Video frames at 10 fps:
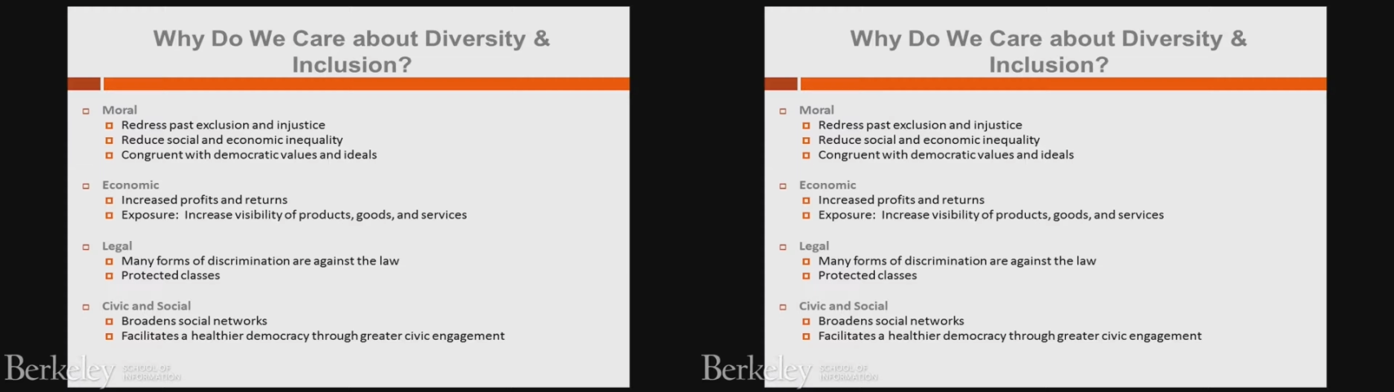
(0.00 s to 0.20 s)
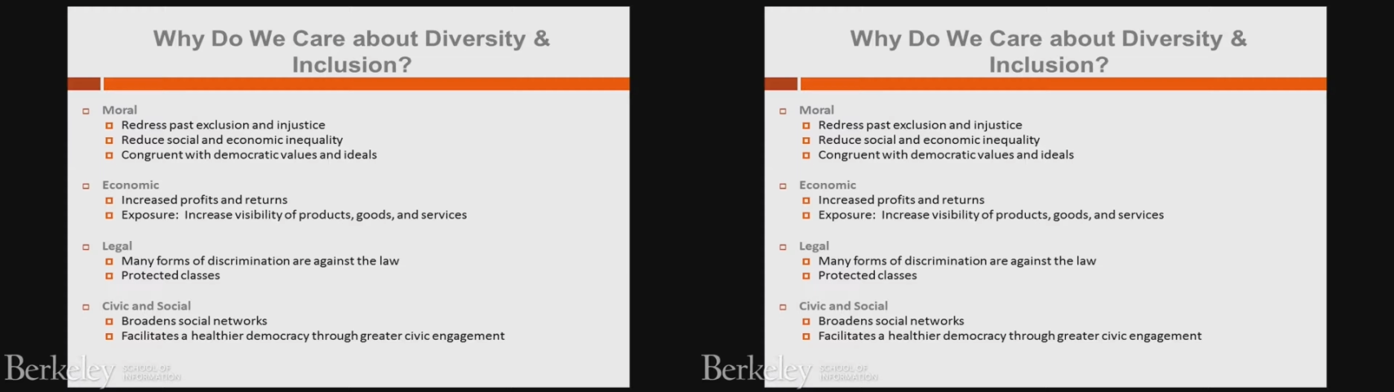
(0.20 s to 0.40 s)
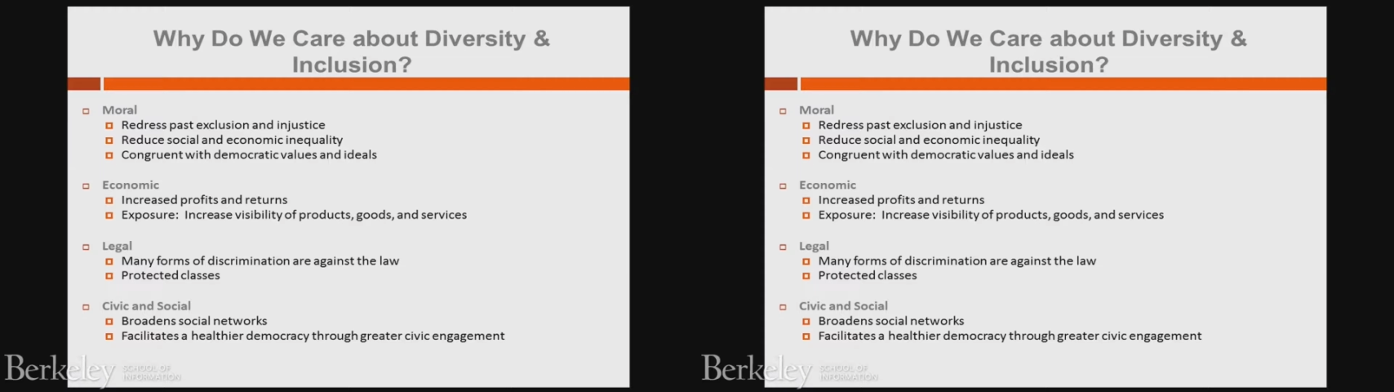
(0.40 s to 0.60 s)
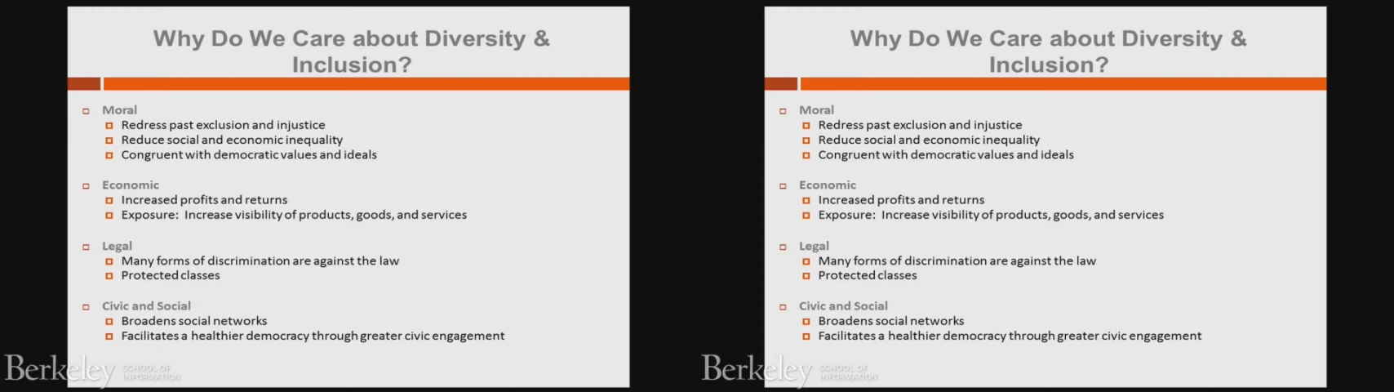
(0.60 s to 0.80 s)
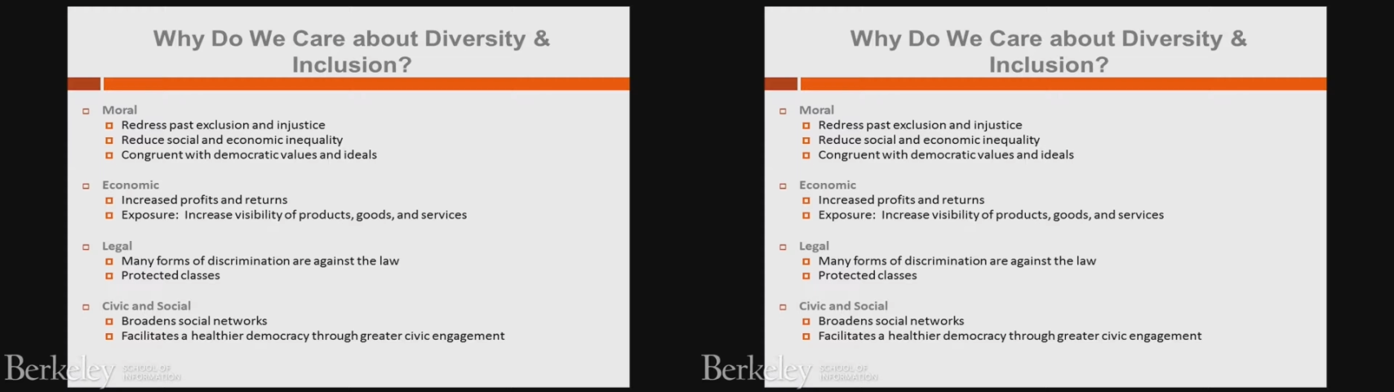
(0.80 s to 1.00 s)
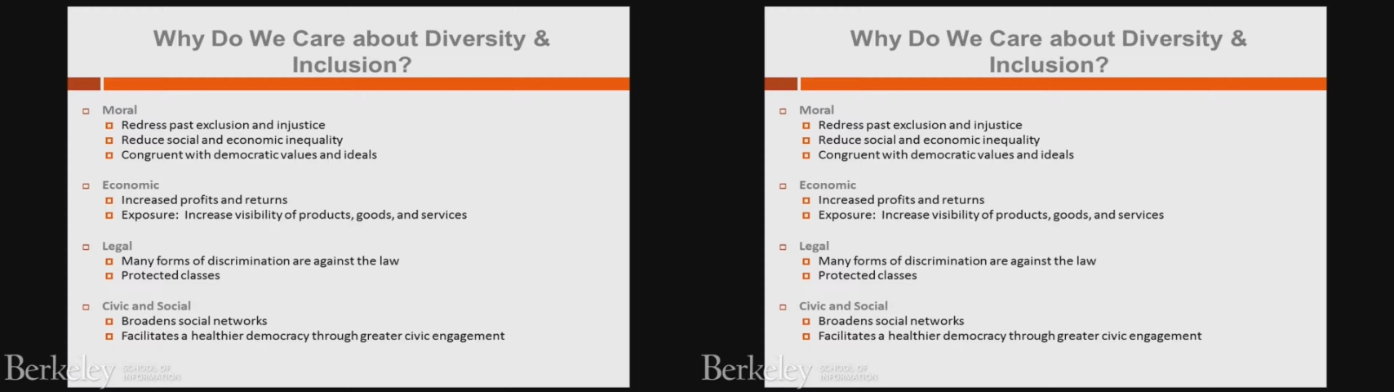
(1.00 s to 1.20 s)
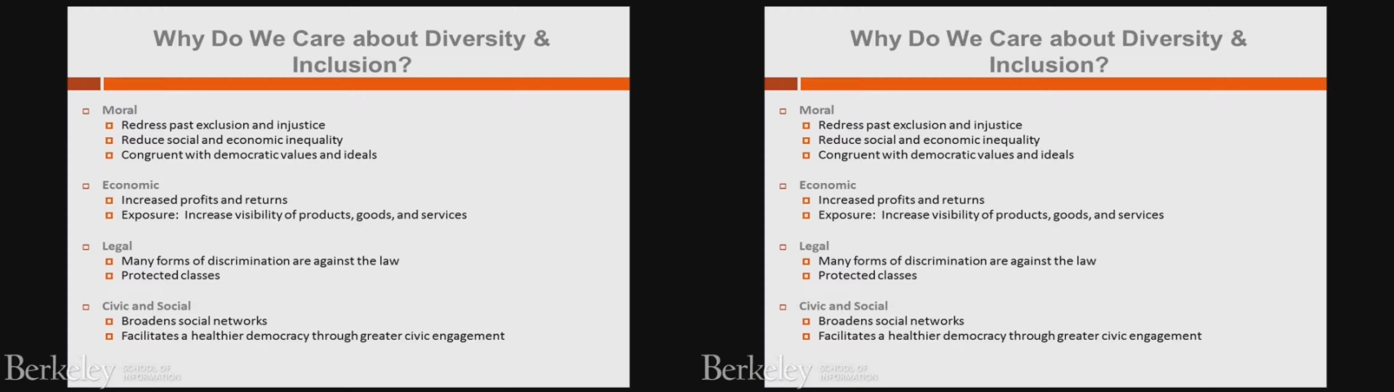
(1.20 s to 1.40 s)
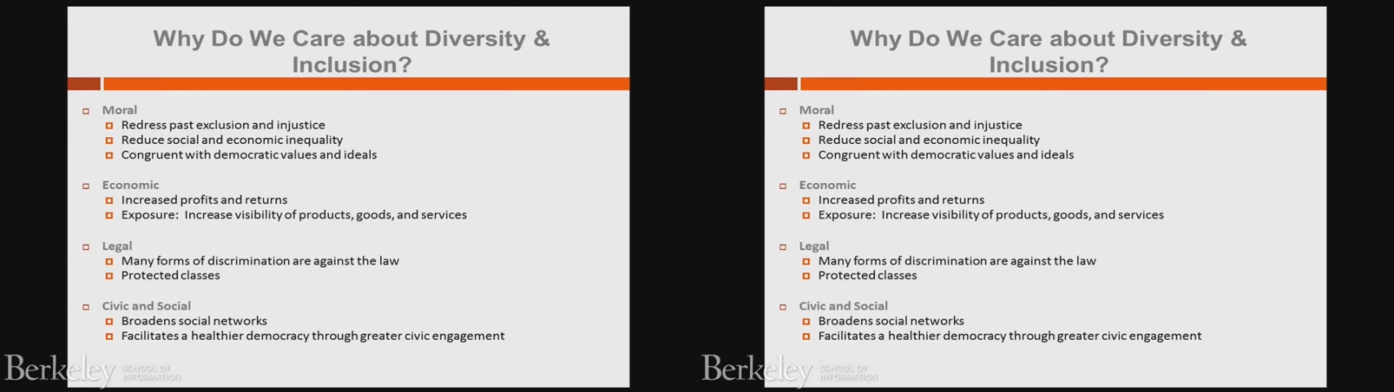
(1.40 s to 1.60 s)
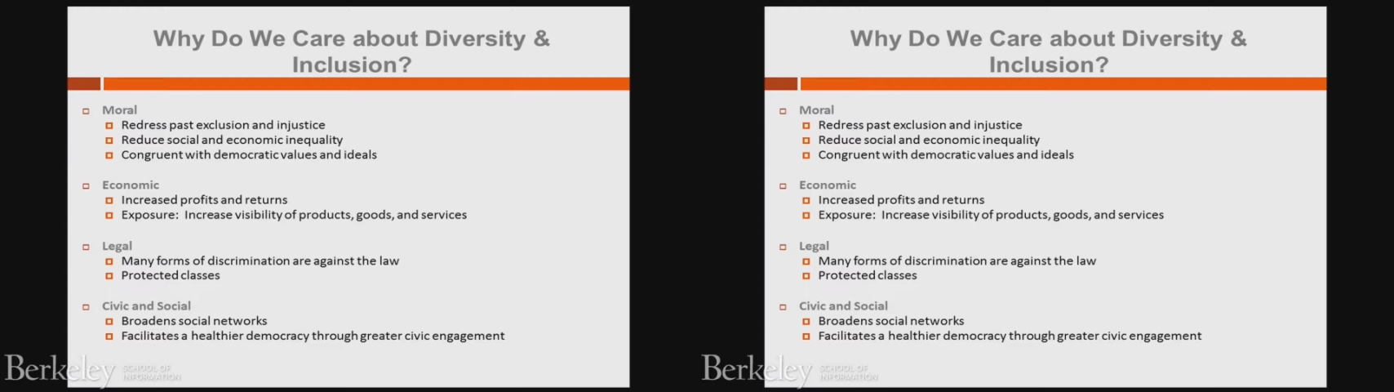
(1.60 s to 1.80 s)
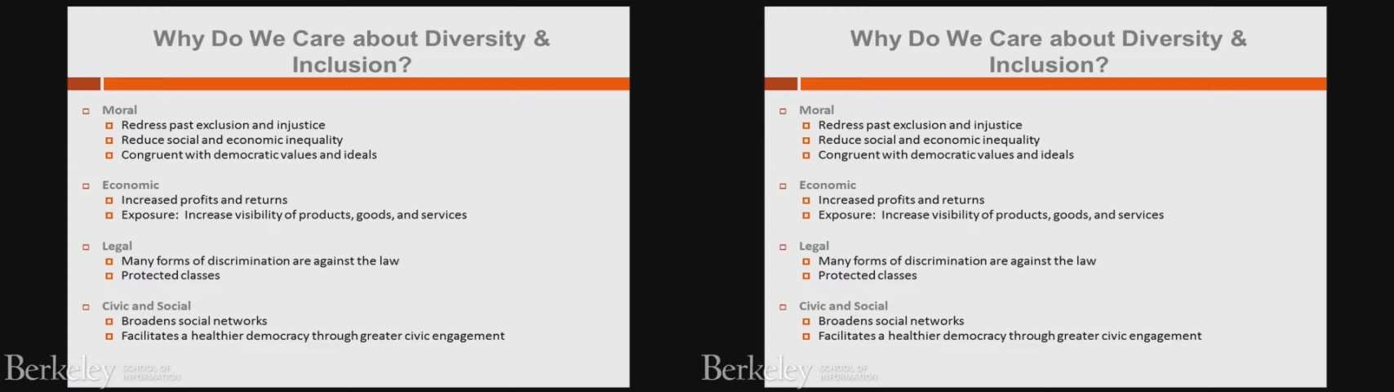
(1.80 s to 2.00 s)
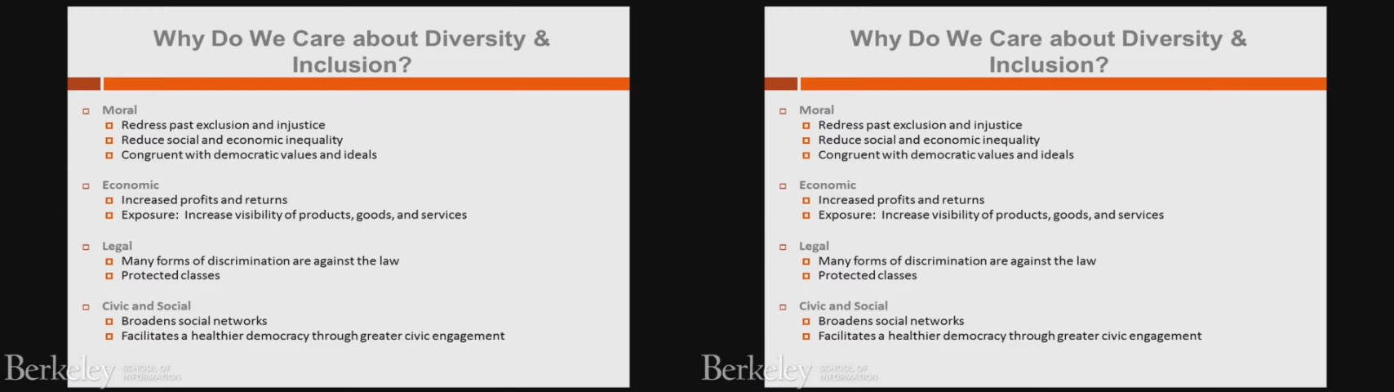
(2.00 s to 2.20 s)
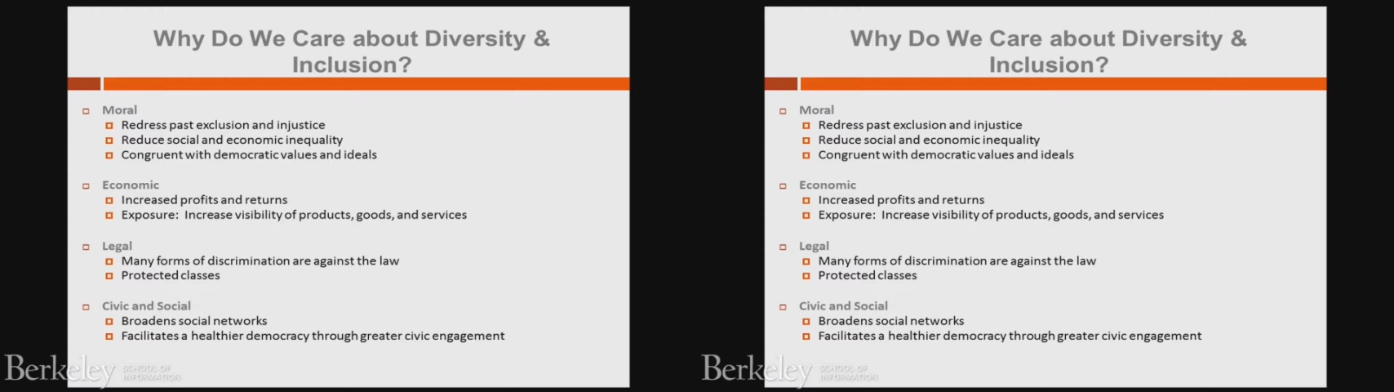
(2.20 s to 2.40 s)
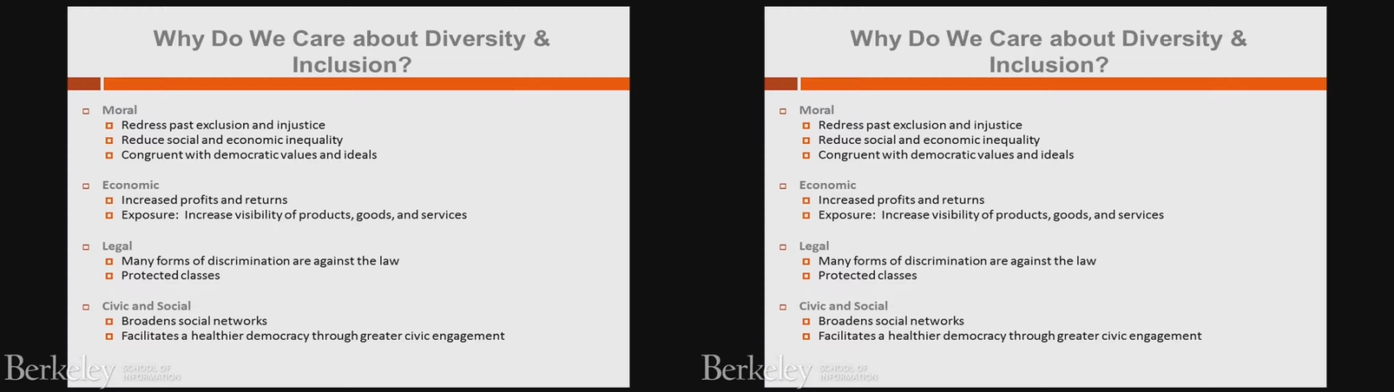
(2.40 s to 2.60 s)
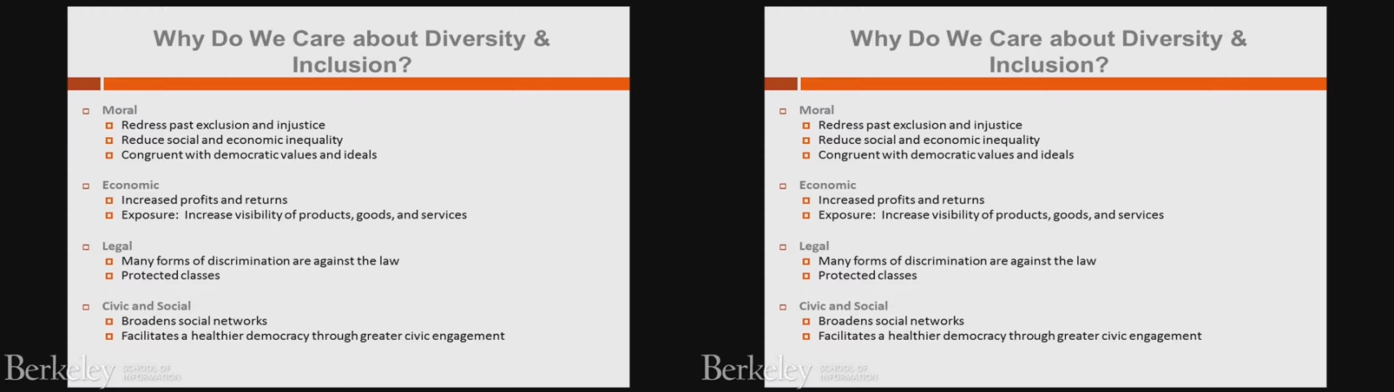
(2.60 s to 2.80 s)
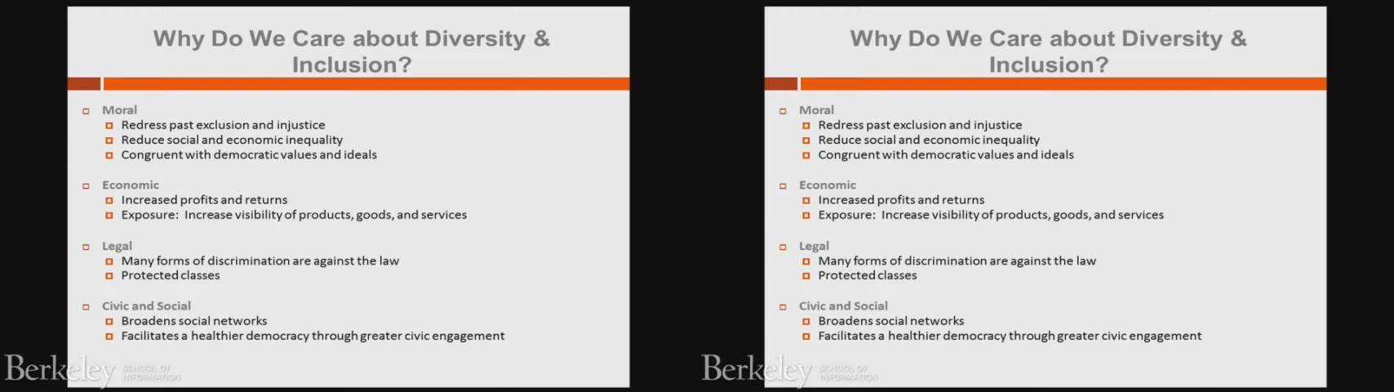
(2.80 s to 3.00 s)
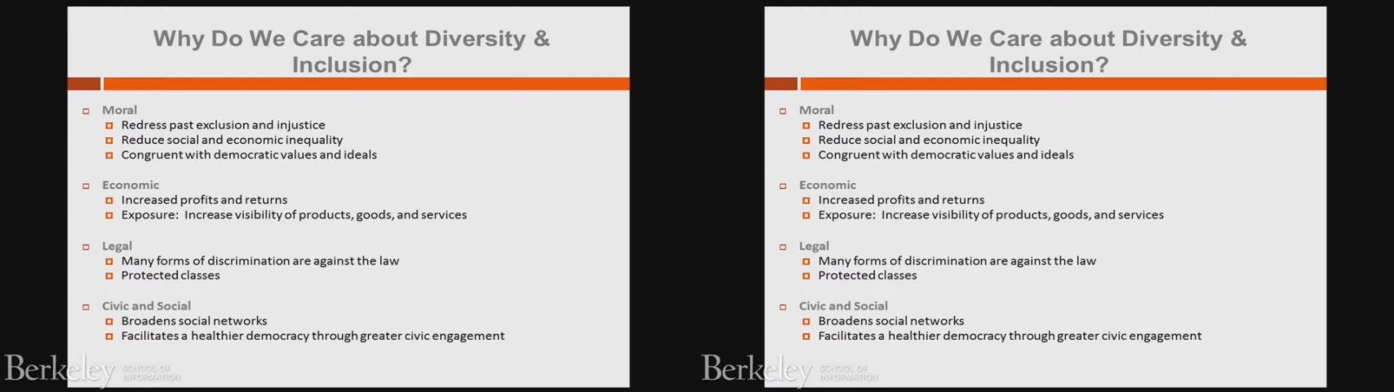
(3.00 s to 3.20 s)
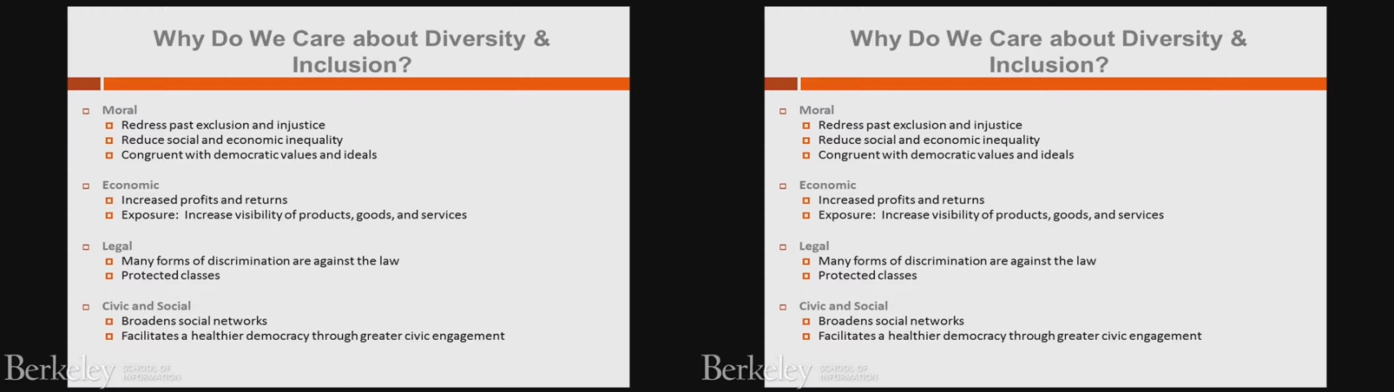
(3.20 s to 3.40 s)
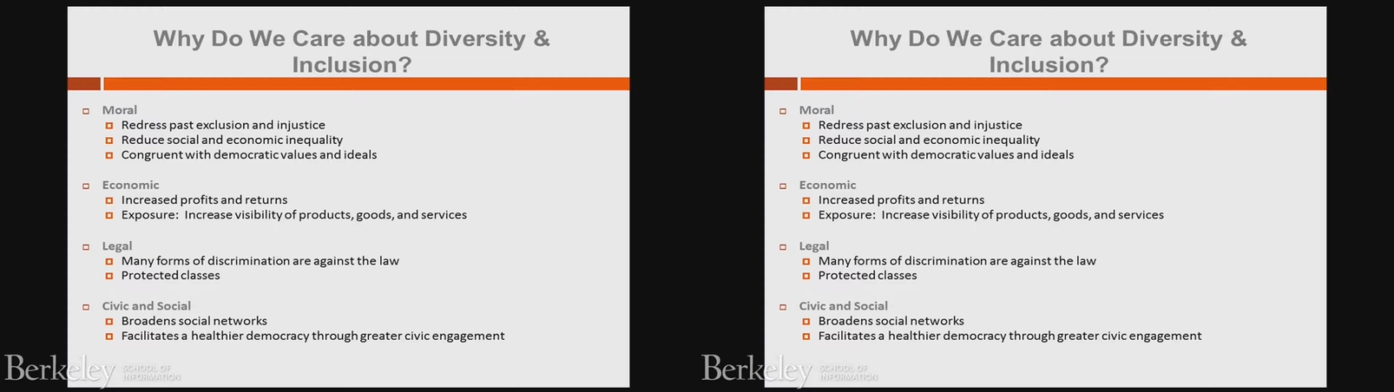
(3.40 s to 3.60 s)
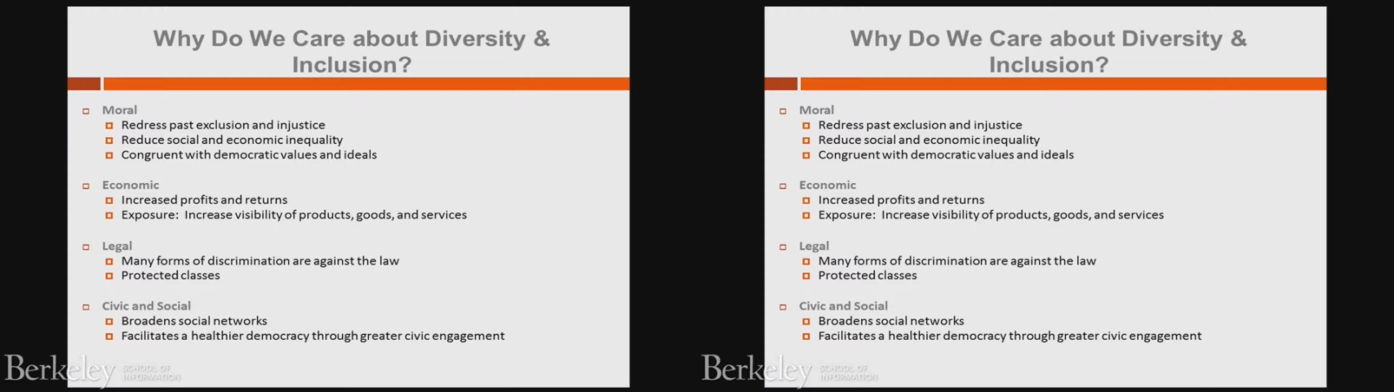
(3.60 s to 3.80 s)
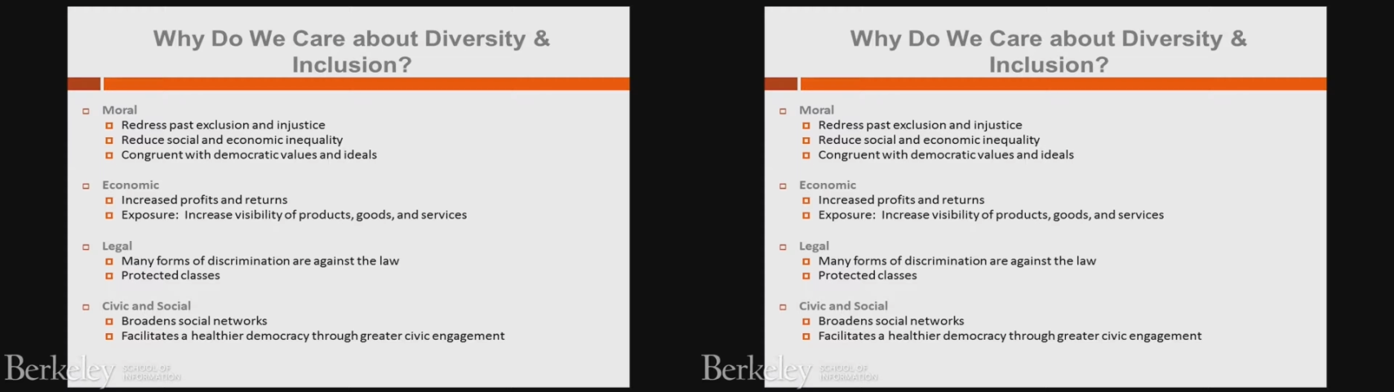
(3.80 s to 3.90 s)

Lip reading: (no speaker visible)